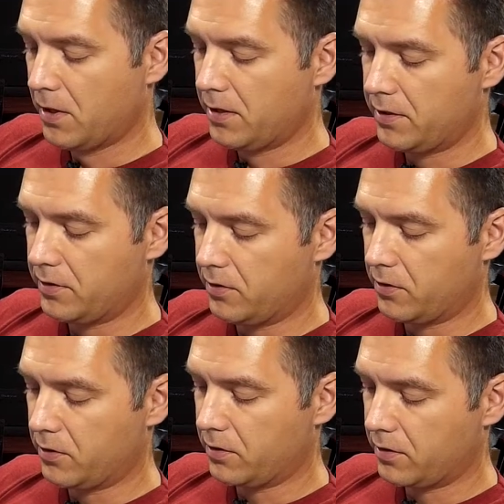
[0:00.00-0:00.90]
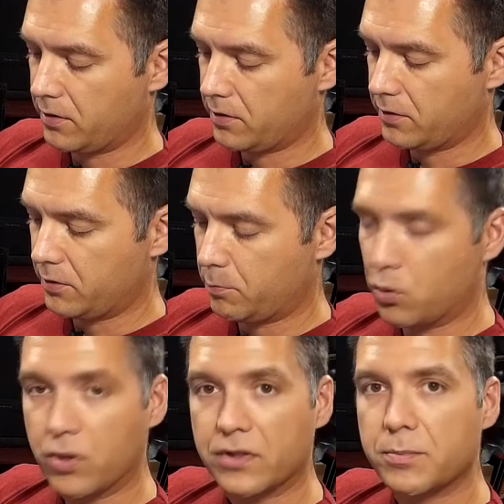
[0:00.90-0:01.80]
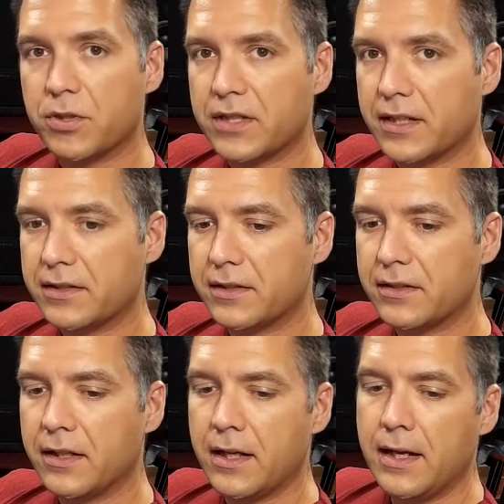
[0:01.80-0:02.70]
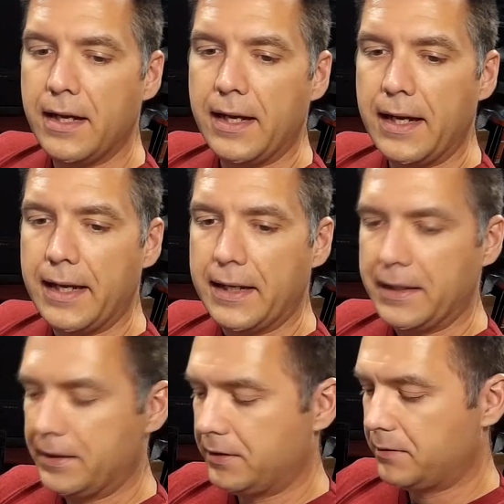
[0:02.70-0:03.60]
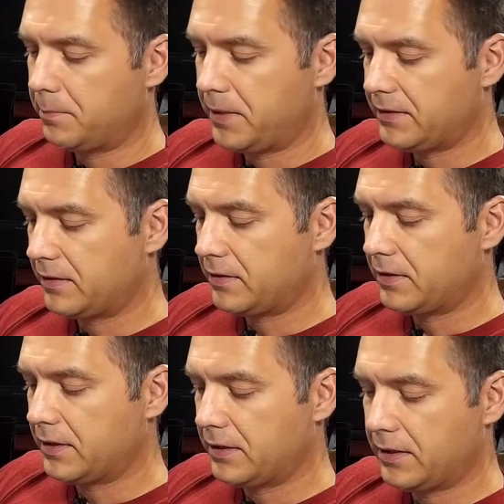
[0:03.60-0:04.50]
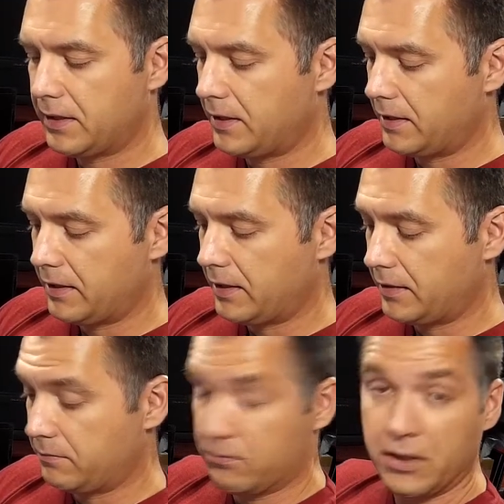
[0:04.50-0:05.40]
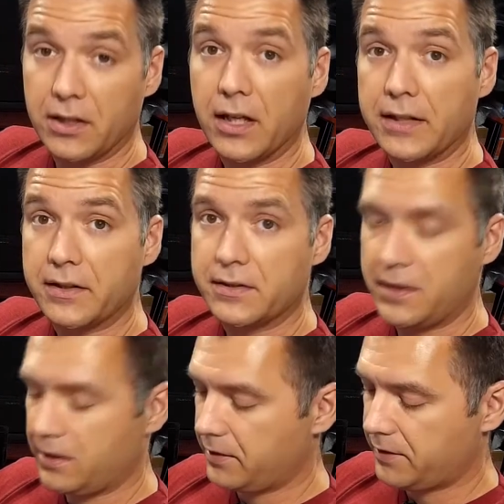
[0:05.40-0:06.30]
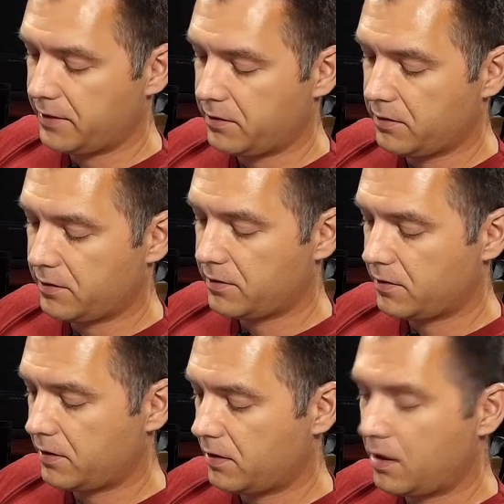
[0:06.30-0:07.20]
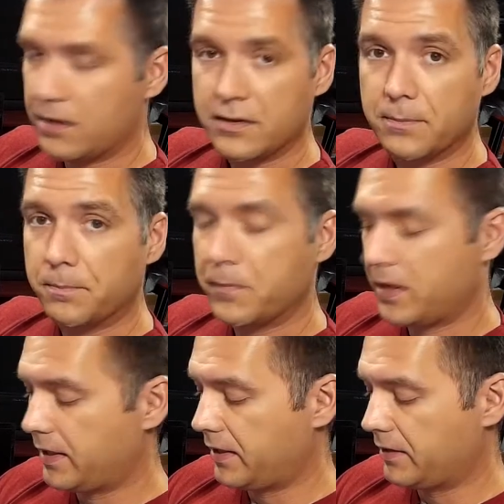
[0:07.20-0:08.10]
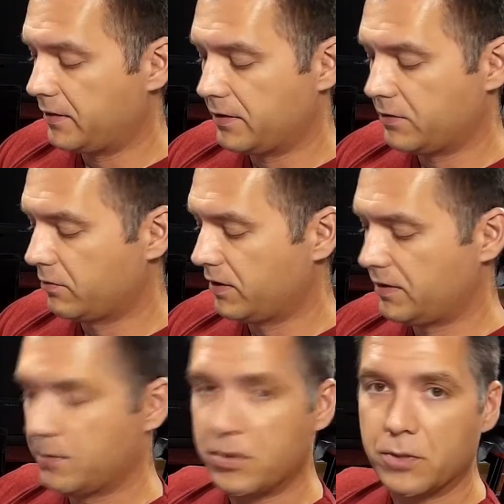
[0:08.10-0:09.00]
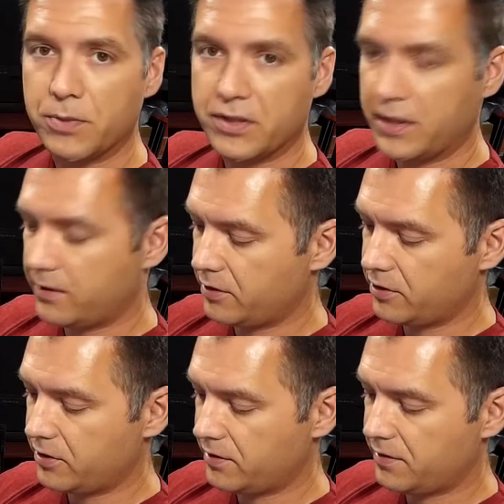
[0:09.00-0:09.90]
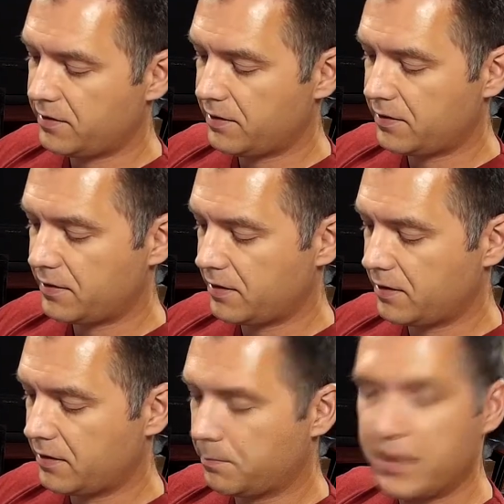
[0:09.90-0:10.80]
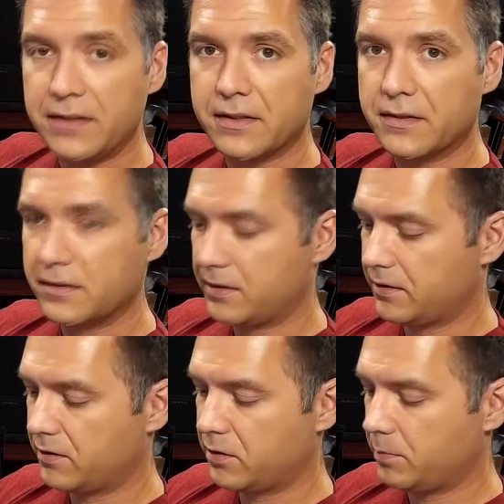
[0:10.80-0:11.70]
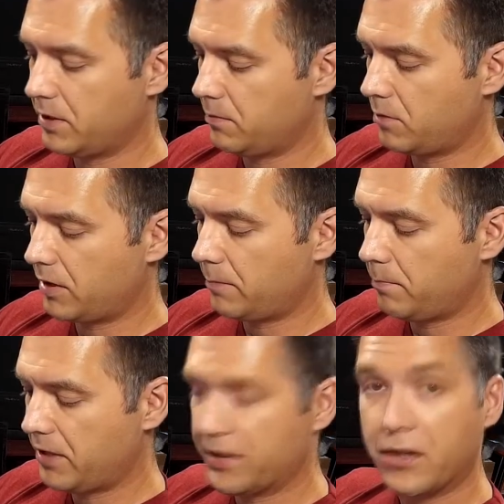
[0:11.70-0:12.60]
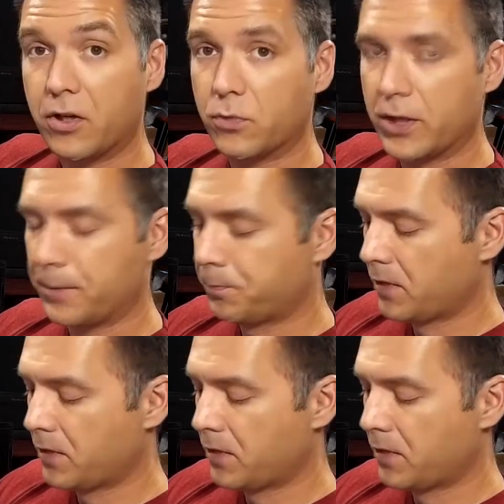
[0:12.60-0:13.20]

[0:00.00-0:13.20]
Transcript: Your board is protected. And basically, I really like this kit. I think it looks awesome, and it's really simple to put together, just the 6 pieces and a little bit of mounting hardware.